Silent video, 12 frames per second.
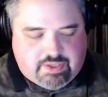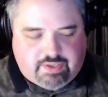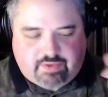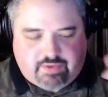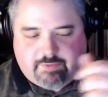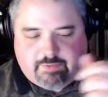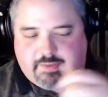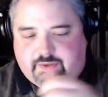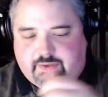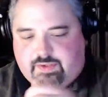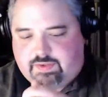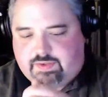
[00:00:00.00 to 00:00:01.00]
craft beer
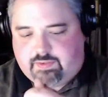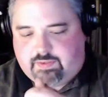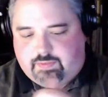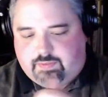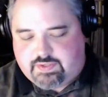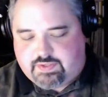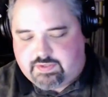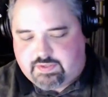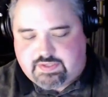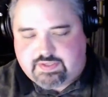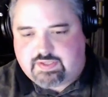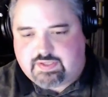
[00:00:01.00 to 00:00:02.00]
or anything, but it's
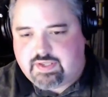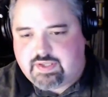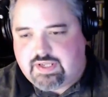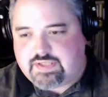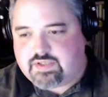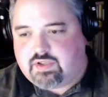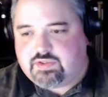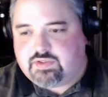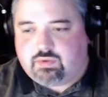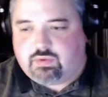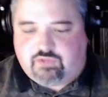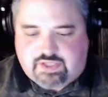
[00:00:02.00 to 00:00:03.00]

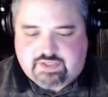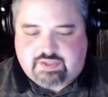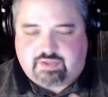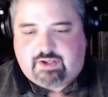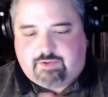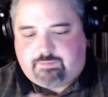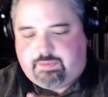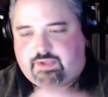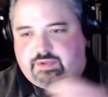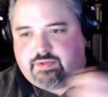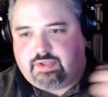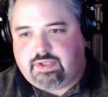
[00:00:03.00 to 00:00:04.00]
also affects the craft beer
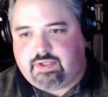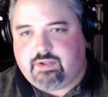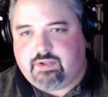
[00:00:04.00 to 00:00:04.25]
drinker